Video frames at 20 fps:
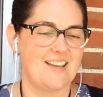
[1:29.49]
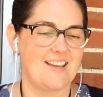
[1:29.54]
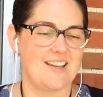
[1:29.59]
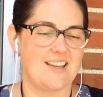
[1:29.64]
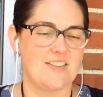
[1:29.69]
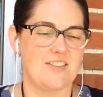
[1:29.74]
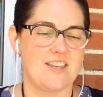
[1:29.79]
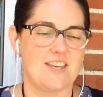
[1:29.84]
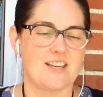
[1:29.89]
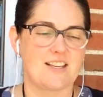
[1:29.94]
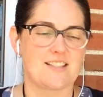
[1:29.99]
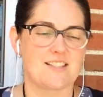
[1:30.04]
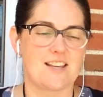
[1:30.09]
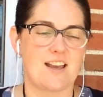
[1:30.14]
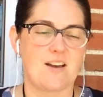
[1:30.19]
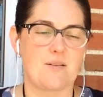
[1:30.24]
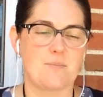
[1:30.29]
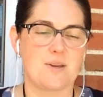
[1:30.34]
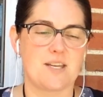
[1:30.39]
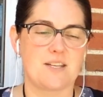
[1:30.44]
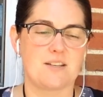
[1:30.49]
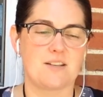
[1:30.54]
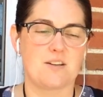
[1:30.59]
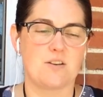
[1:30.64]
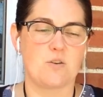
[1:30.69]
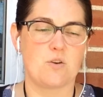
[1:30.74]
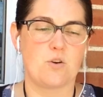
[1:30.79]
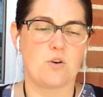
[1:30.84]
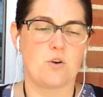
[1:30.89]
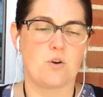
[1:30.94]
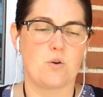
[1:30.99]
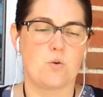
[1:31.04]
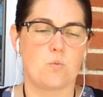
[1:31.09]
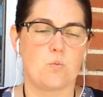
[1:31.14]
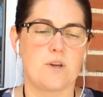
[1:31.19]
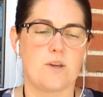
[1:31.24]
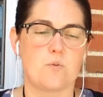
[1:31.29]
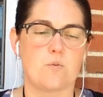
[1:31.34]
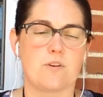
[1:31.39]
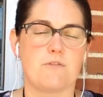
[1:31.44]
In the examen,
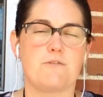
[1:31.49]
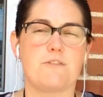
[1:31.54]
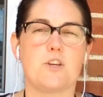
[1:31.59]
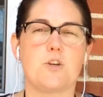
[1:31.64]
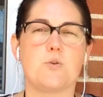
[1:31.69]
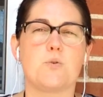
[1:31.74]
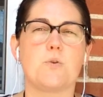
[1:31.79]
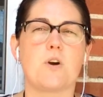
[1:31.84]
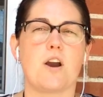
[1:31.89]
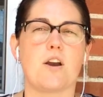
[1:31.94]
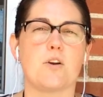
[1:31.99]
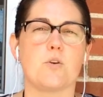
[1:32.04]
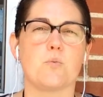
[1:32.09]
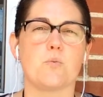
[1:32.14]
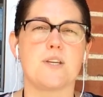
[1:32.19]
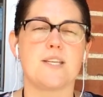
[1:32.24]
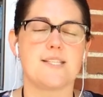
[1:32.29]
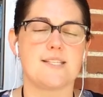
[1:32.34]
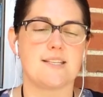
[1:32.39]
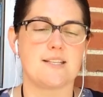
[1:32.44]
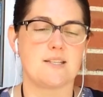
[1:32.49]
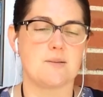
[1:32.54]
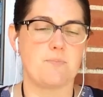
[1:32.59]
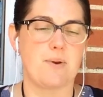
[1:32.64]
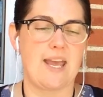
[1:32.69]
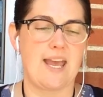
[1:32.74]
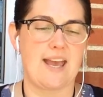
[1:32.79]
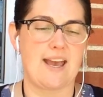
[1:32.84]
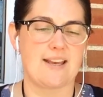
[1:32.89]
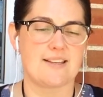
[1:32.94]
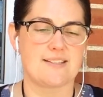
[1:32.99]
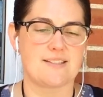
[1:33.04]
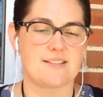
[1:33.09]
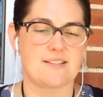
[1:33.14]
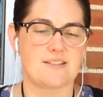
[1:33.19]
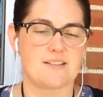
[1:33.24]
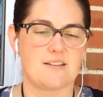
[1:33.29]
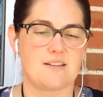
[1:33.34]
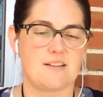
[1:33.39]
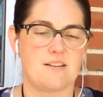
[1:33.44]
we review our recent
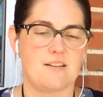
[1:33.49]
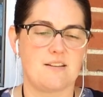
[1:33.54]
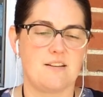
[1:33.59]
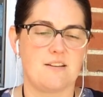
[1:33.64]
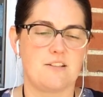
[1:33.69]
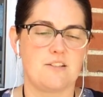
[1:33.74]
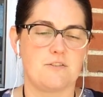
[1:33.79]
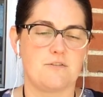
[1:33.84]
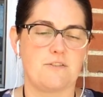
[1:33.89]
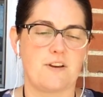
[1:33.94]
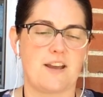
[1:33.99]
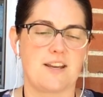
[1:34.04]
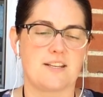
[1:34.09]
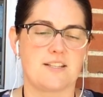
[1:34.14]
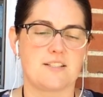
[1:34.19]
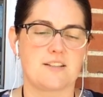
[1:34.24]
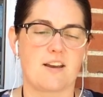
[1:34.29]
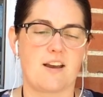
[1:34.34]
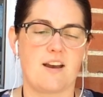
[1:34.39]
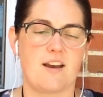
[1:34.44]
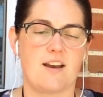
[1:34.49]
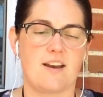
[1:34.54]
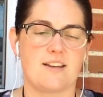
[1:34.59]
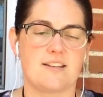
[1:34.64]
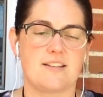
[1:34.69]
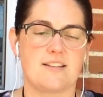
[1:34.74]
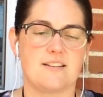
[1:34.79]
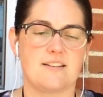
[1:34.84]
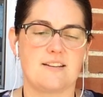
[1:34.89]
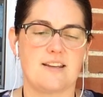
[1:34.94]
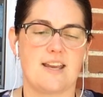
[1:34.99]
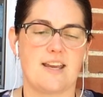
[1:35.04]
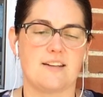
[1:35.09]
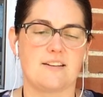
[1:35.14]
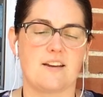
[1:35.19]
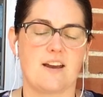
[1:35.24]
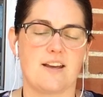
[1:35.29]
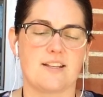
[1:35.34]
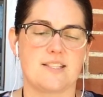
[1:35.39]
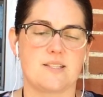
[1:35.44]
past to find God
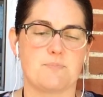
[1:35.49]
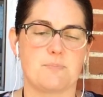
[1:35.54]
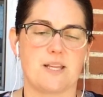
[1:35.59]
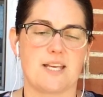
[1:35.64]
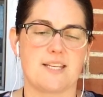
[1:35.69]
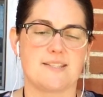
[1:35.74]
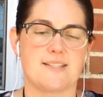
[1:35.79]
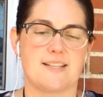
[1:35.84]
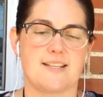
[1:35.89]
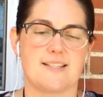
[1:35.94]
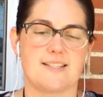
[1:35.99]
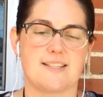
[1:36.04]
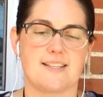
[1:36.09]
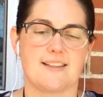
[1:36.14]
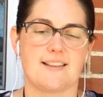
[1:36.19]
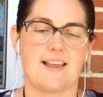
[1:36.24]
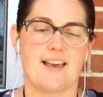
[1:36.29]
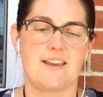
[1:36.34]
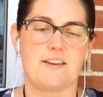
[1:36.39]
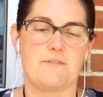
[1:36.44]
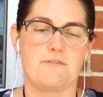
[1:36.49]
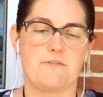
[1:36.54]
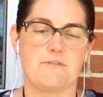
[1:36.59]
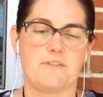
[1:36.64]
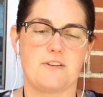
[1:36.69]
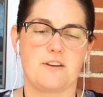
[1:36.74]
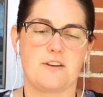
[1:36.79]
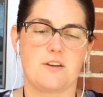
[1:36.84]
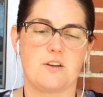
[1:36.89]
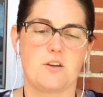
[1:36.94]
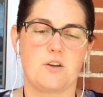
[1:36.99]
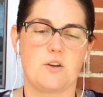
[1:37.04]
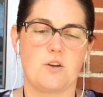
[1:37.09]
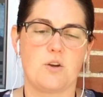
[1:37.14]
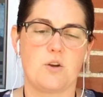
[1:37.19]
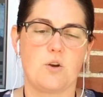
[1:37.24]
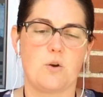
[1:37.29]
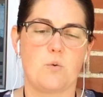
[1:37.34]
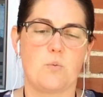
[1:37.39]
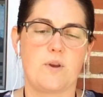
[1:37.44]
and God's blessings in life.
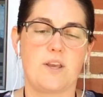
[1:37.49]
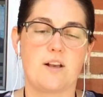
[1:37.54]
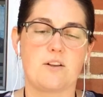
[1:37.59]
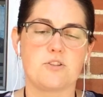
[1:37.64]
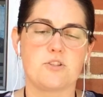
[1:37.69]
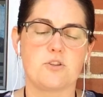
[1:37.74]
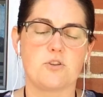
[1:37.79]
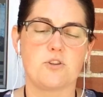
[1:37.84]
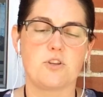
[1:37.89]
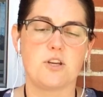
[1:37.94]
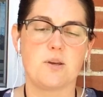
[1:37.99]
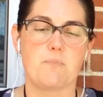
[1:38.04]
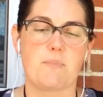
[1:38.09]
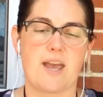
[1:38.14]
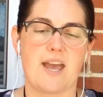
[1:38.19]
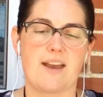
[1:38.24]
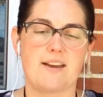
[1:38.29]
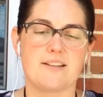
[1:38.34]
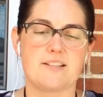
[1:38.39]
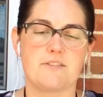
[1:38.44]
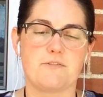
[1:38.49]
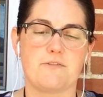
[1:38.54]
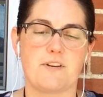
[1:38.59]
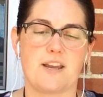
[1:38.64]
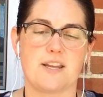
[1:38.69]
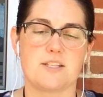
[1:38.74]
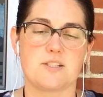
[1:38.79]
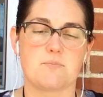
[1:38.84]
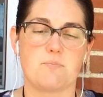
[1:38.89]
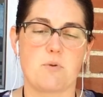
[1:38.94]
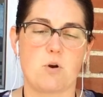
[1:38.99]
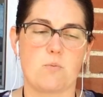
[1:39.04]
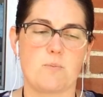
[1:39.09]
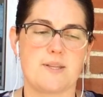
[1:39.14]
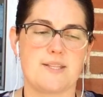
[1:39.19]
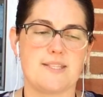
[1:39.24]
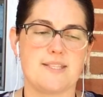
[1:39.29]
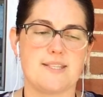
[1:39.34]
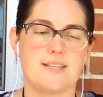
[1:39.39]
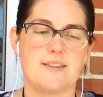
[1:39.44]
We also look back to find
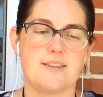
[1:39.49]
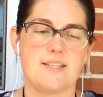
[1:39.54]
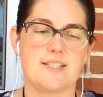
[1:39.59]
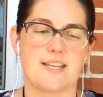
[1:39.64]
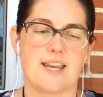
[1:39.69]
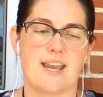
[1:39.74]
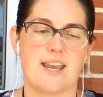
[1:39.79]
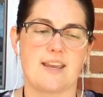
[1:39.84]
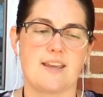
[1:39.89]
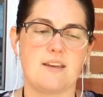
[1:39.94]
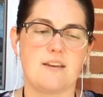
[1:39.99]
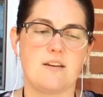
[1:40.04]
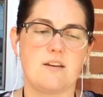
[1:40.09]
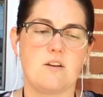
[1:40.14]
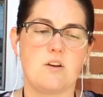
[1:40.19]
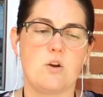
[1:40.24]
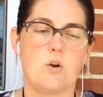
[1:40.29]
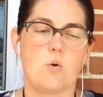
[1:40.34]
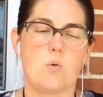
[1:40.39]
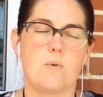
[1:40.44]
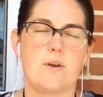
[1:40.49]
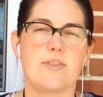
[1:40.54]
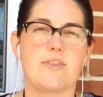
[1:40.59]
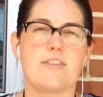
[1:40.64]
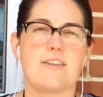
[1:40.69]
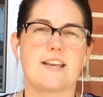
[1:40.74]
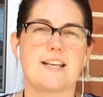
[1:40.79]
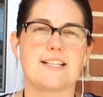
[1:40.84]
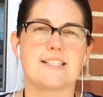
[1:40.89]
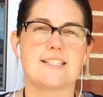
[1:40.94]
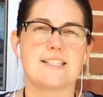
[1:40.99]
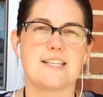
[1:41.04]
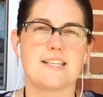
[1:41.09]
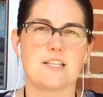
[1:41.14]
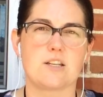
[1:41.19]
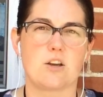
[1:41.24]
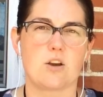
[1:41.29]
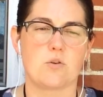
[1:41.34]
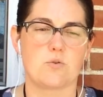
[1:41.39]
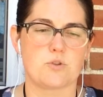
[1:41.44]
moments in the day when things
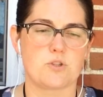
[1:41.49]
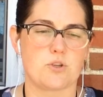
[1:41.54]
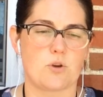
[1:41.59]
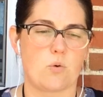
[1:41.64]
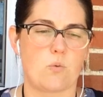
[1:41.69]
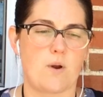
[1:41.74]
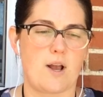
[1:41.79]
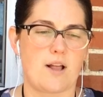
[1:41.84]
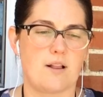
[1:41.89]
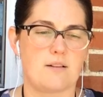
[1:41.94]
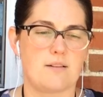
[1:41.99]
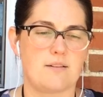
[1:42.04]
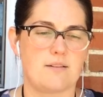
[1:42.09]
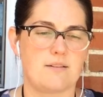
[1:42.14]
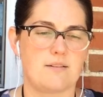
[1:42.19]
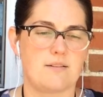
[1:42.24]
didn't go so well,